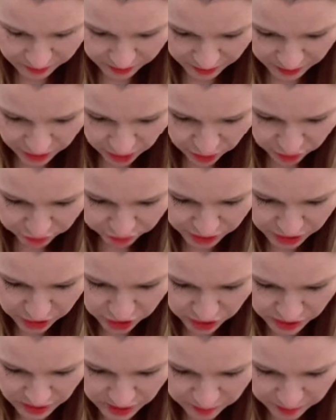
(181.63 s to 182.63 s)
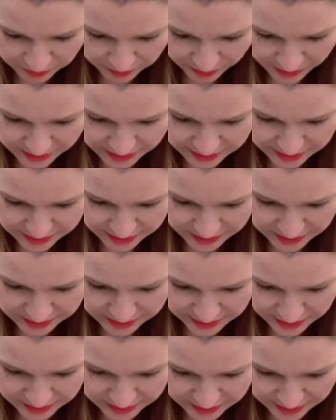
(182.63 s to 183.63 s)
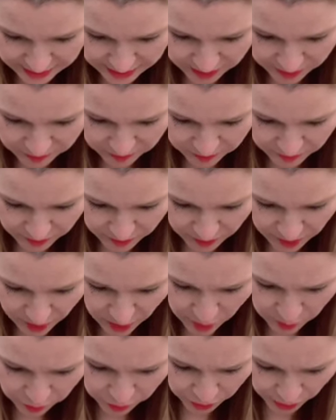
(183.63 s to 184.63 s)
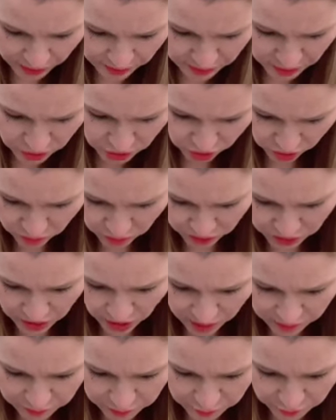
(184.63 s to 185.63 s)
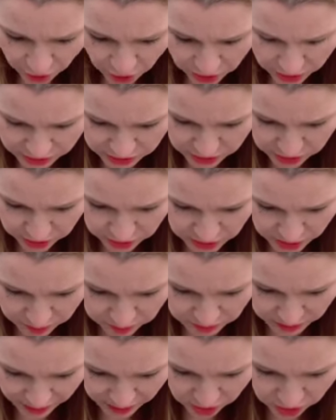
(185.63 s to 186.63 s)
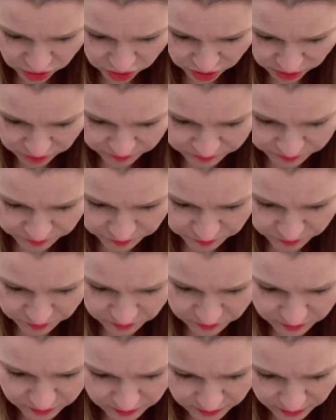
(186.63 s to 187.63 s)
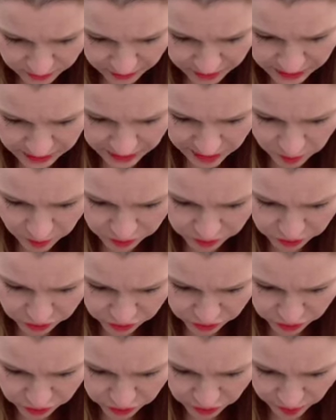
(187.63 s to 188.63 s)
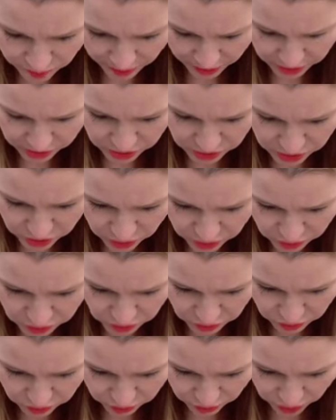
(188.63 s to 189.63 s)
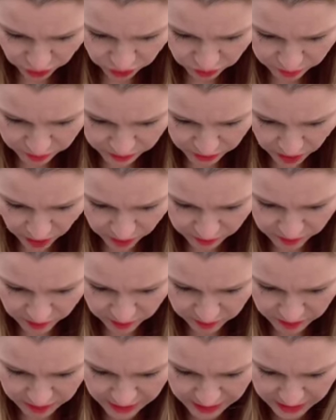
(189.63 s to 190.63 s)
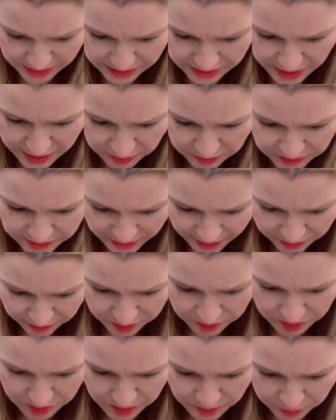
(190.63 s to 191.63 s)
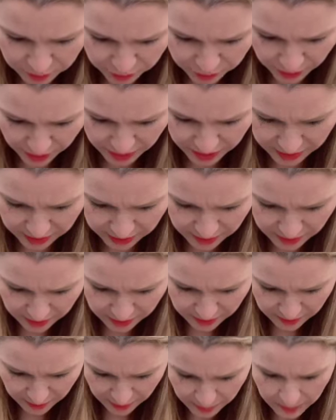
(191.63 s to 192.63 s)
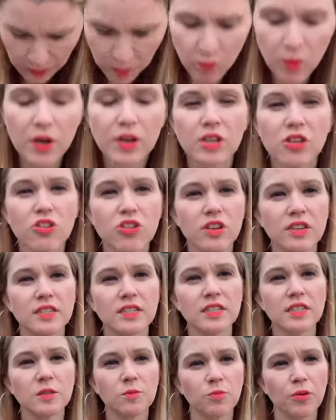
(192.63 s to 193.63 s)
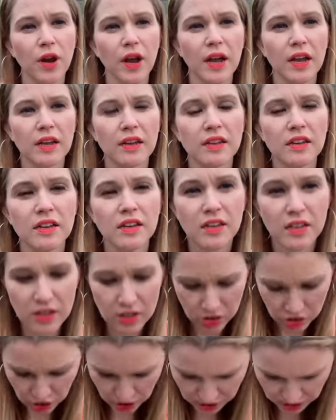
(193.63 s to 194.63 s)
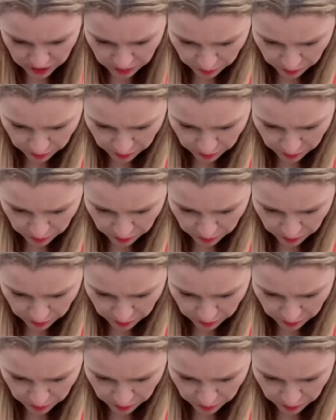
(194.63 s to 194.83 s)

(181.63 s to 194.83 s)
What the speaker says: And on reaching the place, he said to them, "Pray that you would not fall into temptation." And he withdrew about a stone's throw beyond them, and he knelt down and he prayed. What did Jesus pray? Jesus